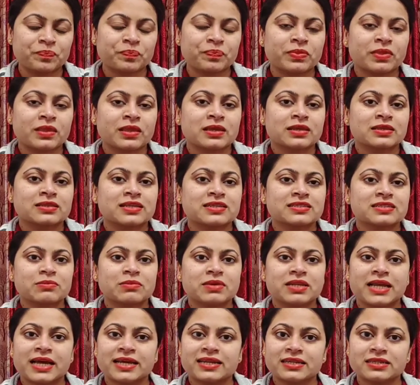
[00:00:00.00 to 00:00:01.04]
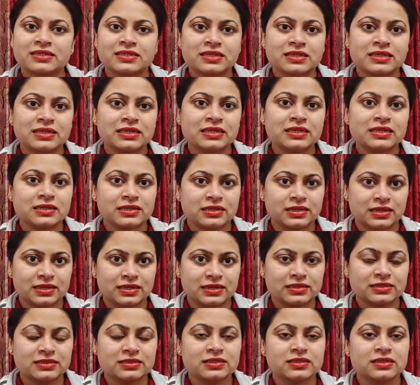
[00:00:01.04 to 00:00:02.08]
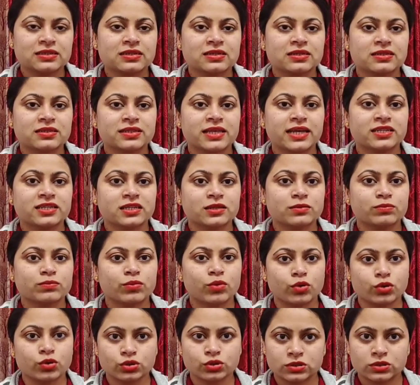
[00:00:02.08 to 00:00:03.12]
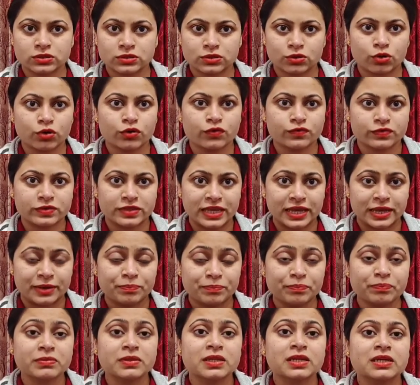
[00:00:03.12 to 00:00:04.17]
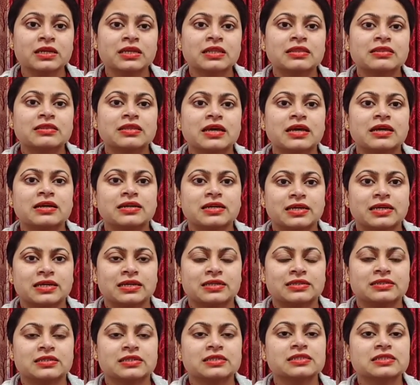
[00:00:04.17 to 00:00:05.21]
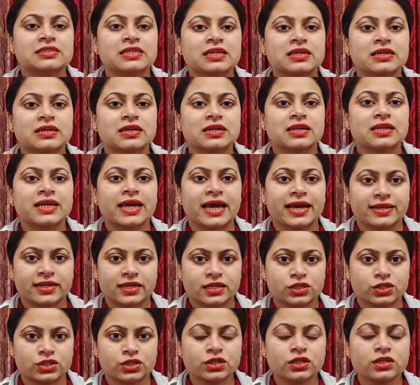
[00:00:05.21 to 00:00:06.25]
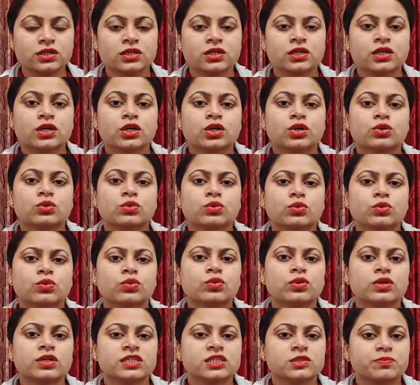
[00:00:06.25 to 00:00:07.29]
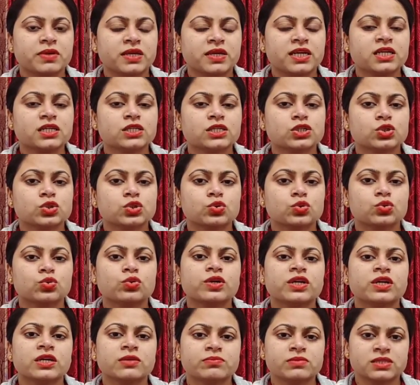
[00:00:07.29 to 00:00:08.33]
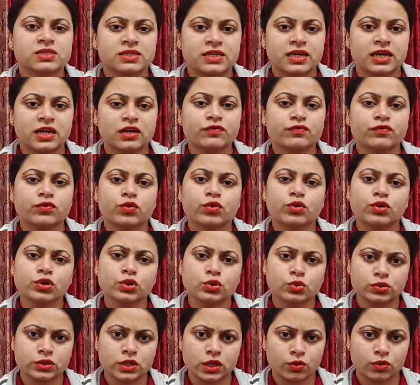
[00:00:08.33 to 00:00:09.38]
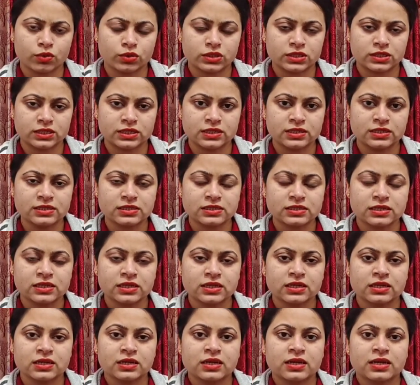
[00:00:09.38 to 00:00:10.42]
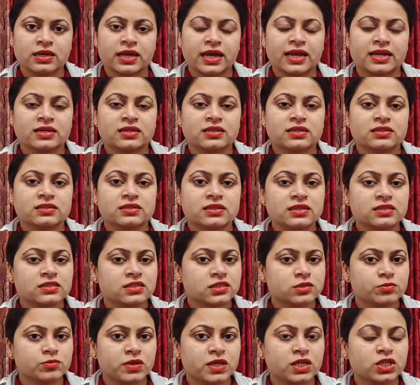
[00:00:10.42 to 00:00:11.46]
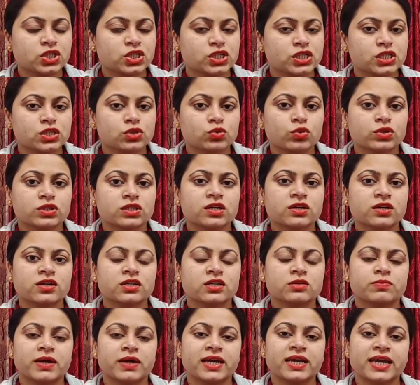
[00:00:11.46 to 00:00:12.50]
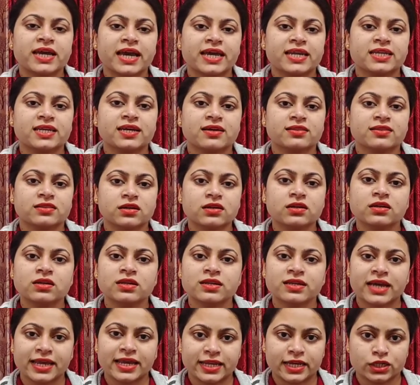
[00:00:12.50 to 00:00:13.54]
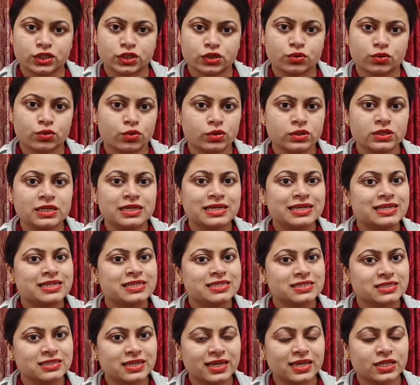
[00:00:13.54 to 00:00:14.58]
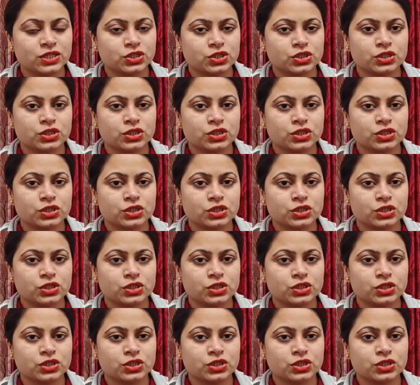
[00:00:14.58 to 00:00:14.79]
The similarity is that in both of them there is a single character who speaks to himself or to the audience, and this speech is not heard by any other character on stage.